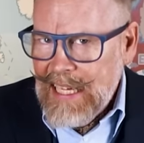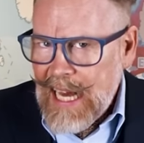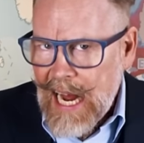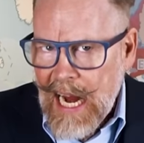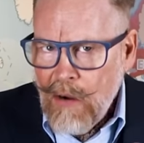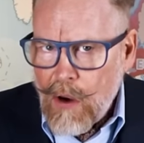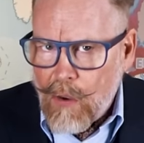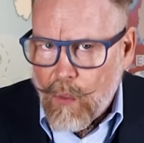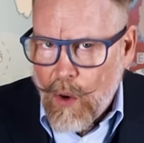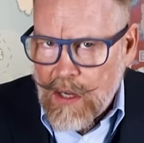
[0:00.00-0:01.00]
The
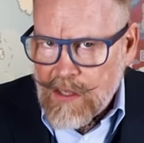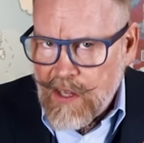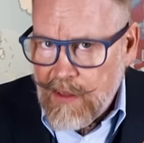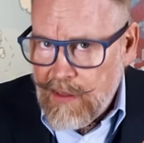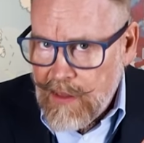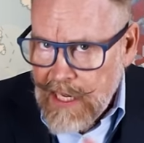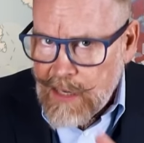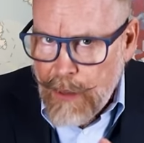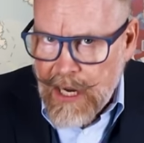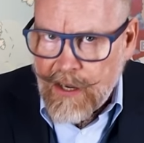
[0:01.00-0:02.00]
error was that they
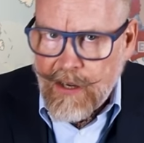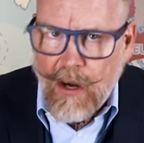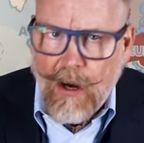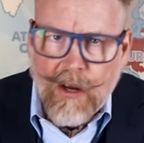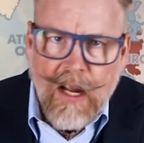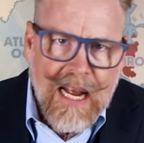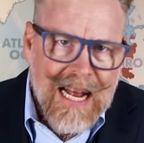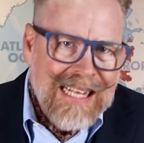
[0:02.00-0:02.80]
depended on